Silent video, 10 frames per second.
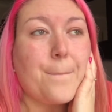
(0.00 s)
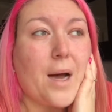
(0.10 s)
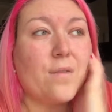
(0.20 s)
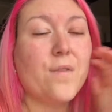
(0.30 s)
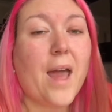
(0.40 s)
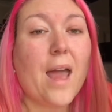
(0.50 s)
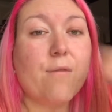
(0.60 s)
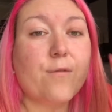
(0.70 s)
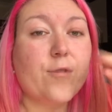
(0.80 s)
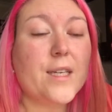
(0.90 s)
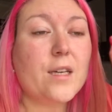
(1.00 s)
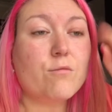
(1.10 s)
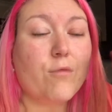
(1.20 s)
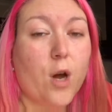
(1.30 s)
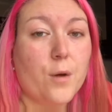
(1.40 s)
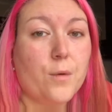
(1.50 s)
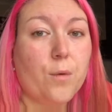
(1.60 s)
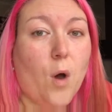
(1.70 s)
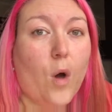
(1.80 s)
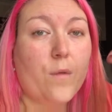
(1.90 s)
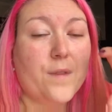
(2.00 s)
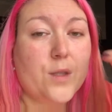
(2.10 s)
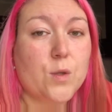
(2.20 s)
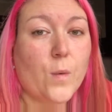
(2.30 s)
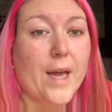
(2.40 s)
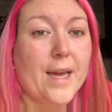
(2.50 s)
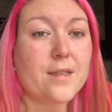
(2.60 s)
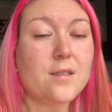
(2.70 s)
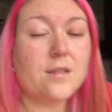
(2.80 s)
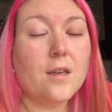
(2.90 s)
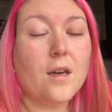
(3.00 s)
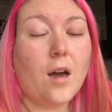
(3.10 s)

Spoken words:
But for every row of the squares,